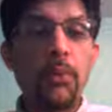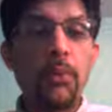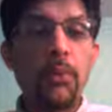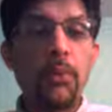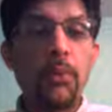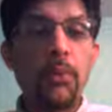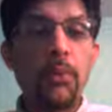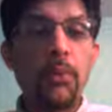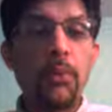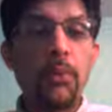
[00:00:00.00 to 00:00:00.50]

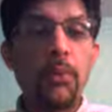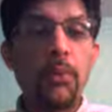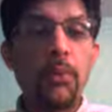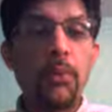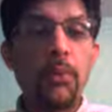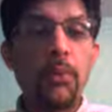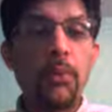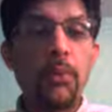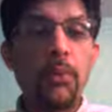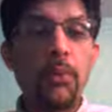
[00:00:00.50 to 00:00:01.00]
Indian
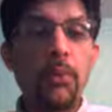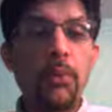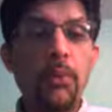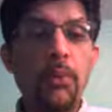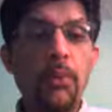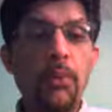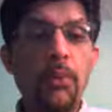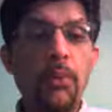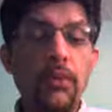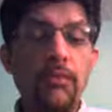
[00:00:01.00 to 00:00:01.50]
spinners in
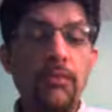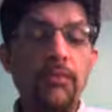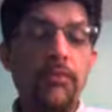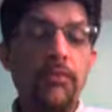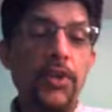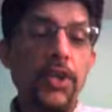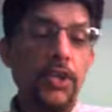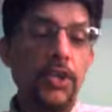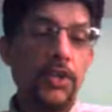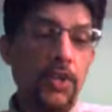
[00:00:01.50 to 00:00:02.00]
a
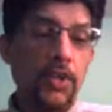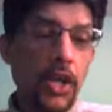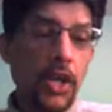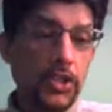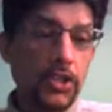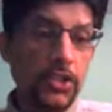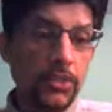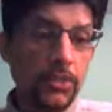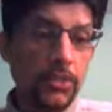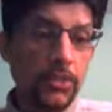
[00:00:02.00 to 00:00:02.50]
very
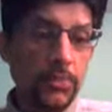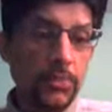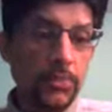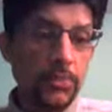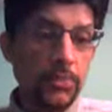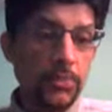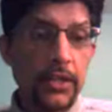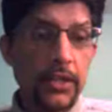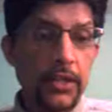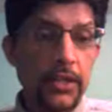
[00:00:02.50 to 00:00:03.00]
nice
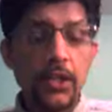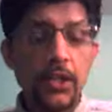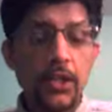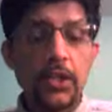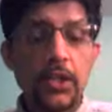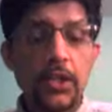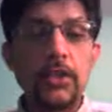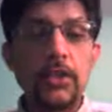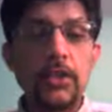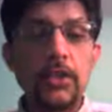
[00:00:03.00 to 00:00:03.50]
manner,
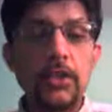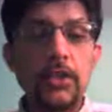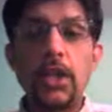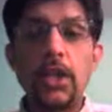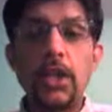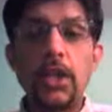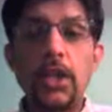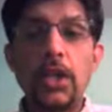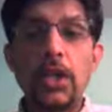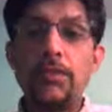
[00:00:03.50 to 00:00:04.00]
and not
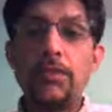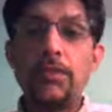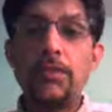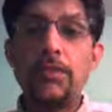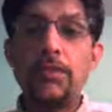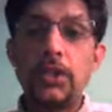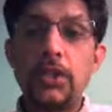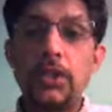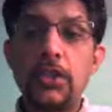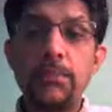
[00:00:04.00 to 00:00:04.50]
allowing
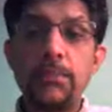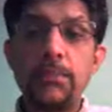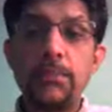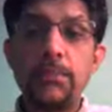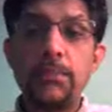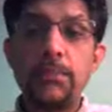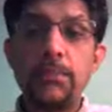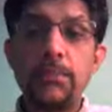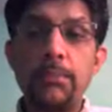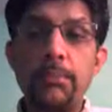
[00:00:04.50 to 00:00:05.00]
them
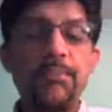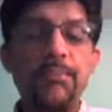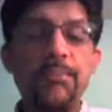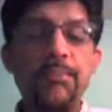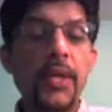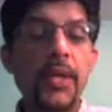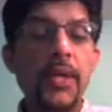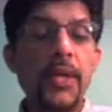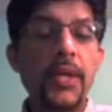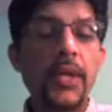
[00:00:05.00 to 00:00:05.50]
to
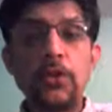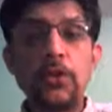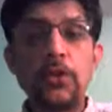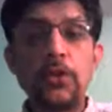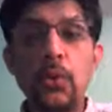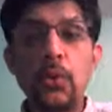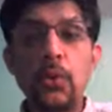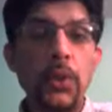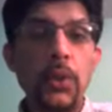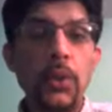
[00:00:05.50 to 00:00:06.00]
actually
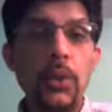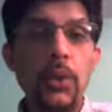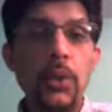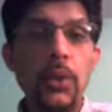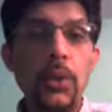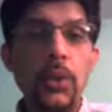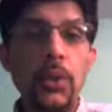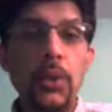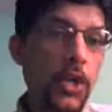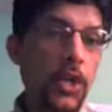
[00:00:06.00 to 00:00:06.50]
rule against
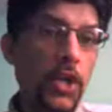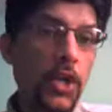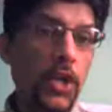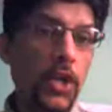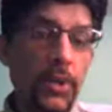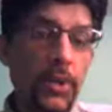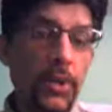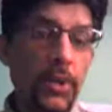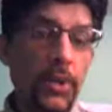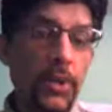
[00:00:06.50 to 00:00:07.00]
him,
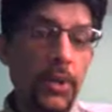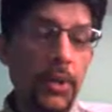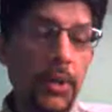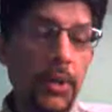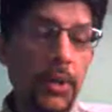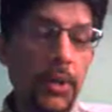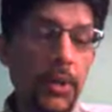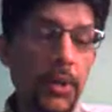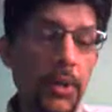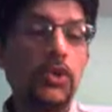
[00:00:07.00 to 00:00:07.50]
and
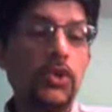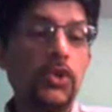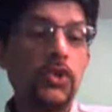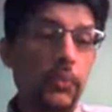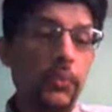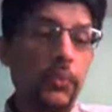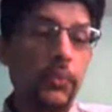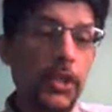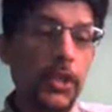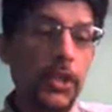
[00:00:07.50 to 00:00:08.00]
which was
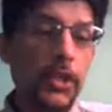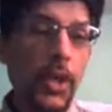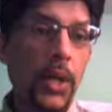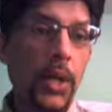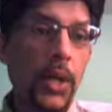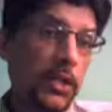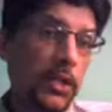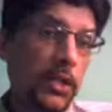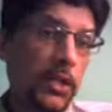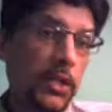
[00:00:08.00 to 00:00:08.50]
very well
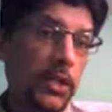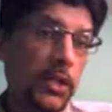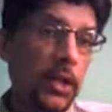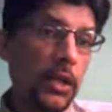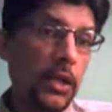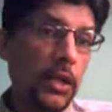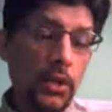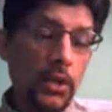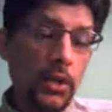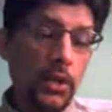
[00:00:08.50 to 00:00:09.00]
done.
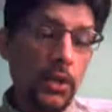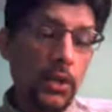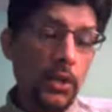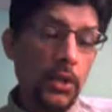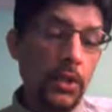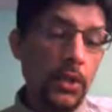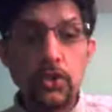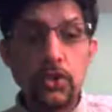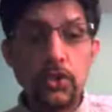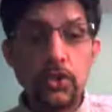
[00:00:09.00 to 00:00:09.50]
A
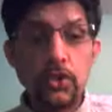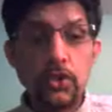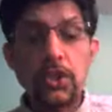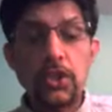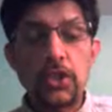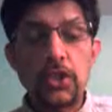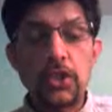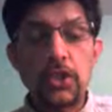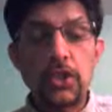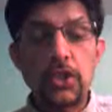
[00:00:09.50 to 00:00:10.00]
good
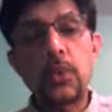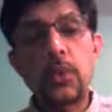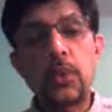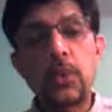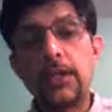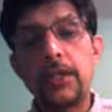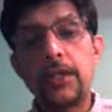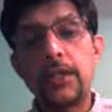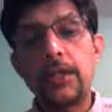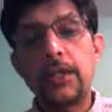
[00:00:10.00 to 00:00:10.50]
support, and
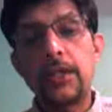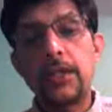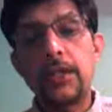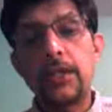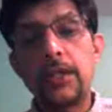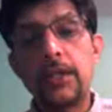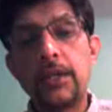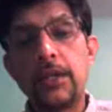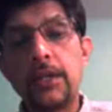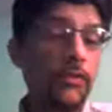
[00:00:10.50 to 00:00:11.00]
also it was
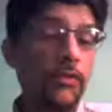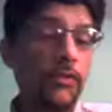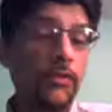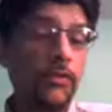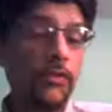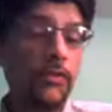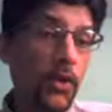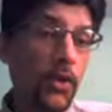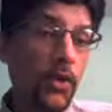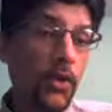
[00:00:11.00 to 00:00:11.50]
a
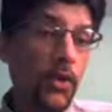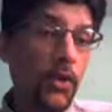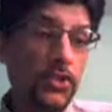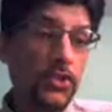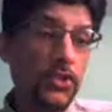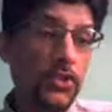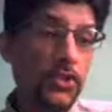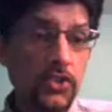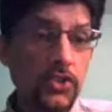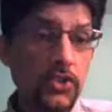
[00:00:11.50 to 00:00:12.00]
flawless
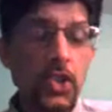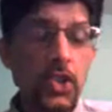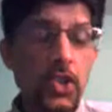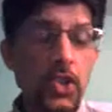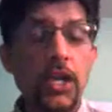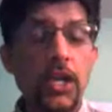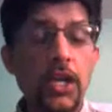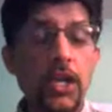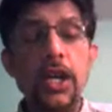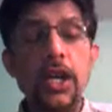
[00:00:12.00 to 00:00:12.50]
innings.
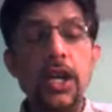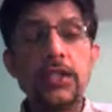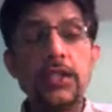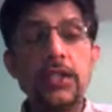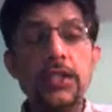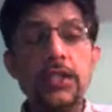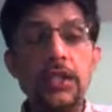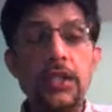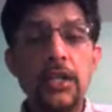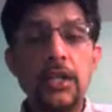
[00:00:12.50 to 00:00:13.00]
He
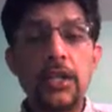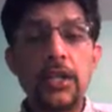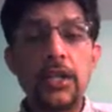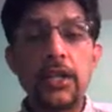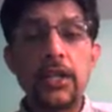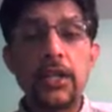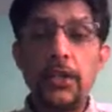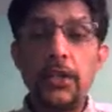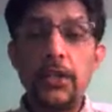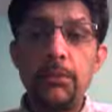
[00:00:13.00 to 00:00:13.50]

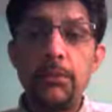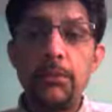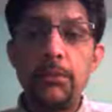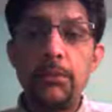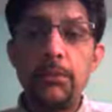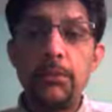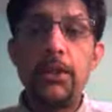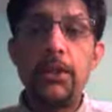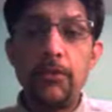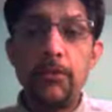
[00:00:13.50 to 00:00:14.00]
rarely made
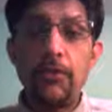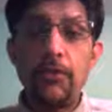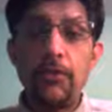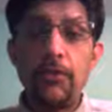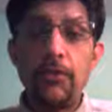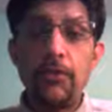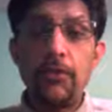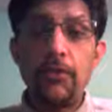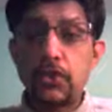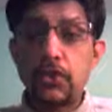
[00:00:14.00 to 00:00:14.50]
a
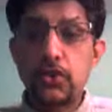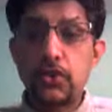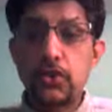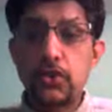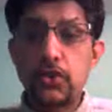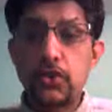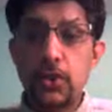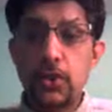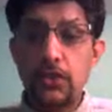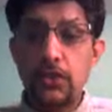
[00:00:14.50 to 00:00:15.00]
false
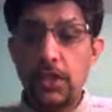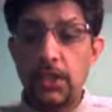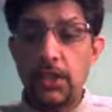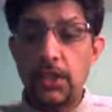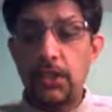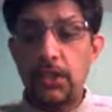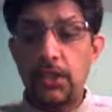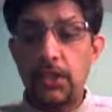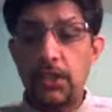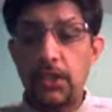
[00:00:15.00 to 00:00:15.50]
stroke in that
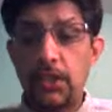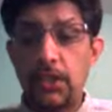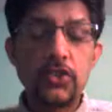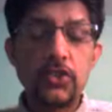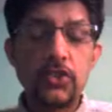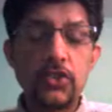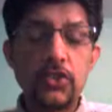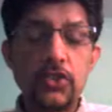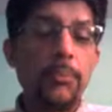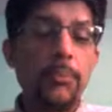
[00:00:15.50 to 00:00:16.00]
innings,
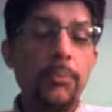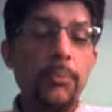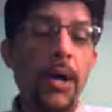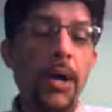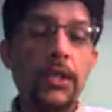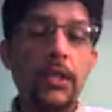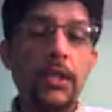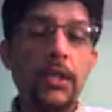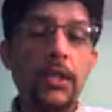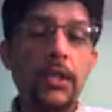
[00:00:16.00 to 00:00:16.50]

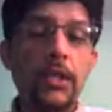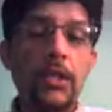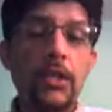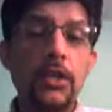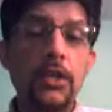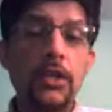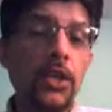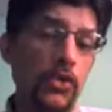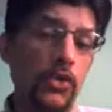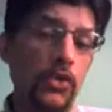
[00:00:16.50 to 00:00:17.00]
barring one of
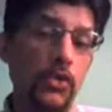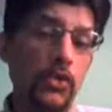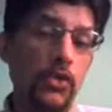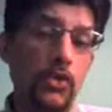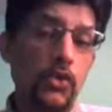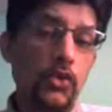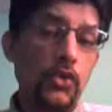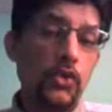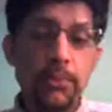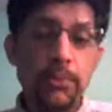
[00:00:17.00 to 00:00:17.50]
the strokes
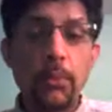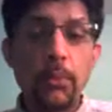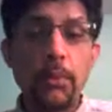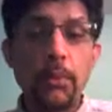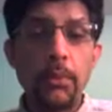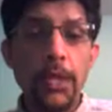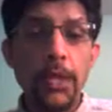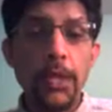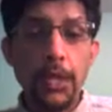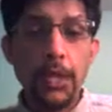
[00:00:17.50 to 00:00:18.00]

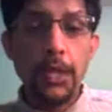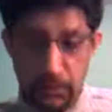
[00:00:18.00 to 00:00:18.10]
probably.